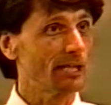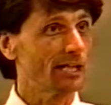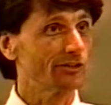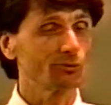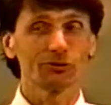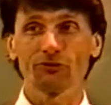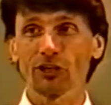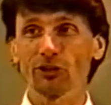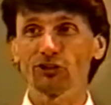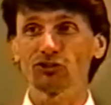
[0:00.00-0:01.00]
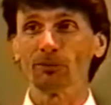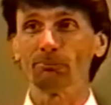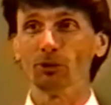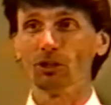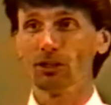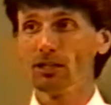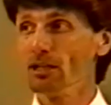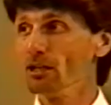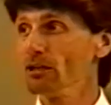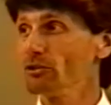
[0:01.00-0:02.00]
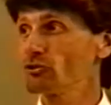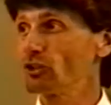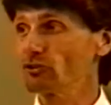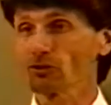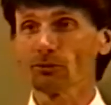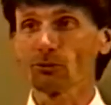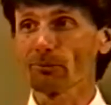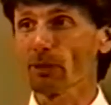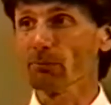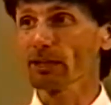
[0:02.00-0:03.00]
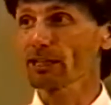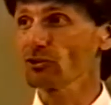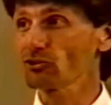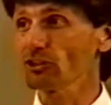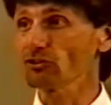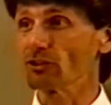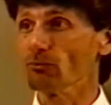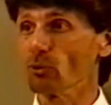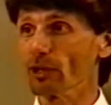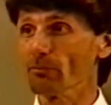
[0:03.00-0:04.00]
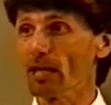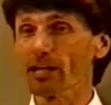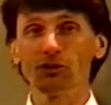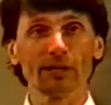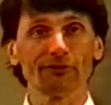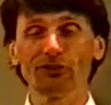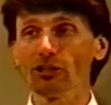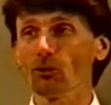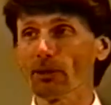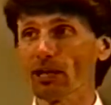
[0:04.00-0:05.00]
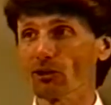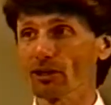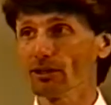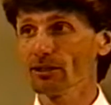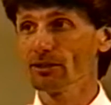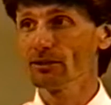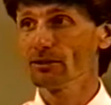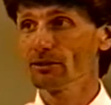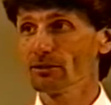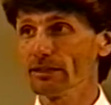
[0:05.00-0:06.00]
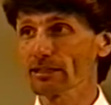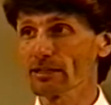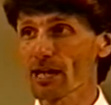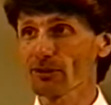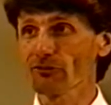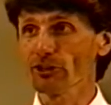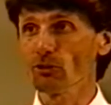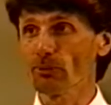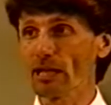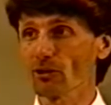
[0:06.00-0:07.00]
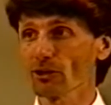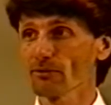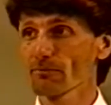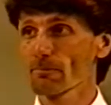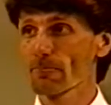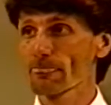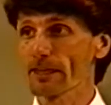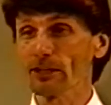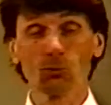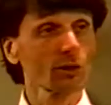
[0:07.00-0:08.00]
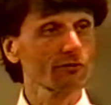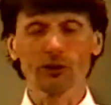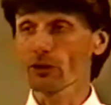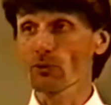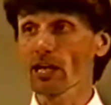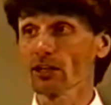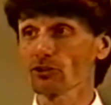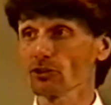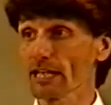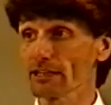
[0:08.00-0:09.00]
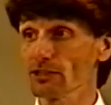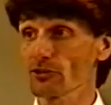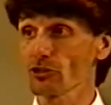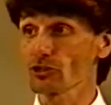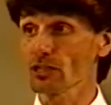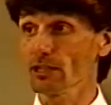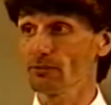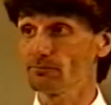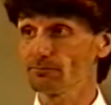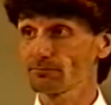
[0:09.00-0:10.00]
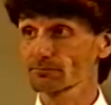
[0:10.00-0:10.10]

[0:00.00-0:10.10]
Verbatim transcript: bonds. It was a very simple system, a Republican system whereby you had veto power, economic veto power. And it worked very well until 1913.